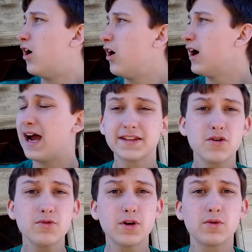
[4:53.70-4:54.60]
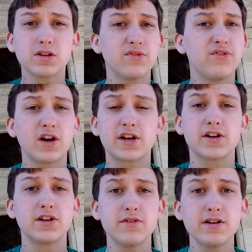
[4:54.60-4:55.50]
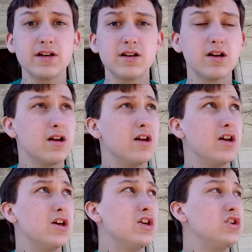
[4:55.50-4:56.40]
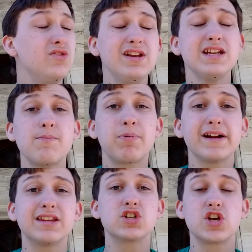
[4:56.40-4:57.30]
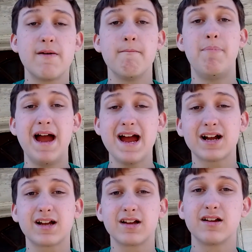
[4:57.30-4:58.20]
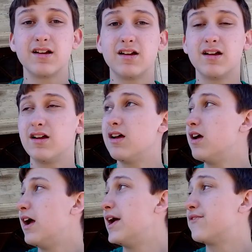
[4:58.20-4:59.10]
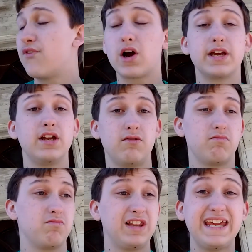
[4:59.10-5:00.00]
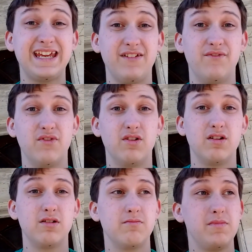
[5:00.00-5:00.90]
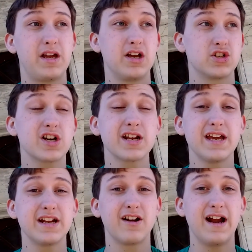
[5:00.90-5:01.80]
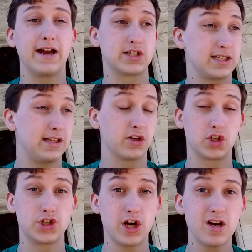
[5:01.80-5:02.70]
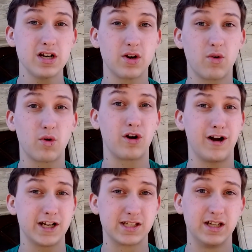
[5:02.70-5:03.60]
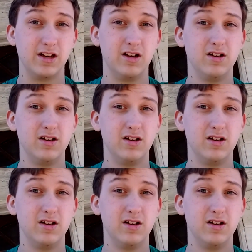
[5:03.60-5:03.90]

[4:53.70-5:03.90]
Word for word: Alright, I don't know what the fuck you're doing. You need to bring the shit back and fucking leave. Because you're gonna get your ass either shot or arrested.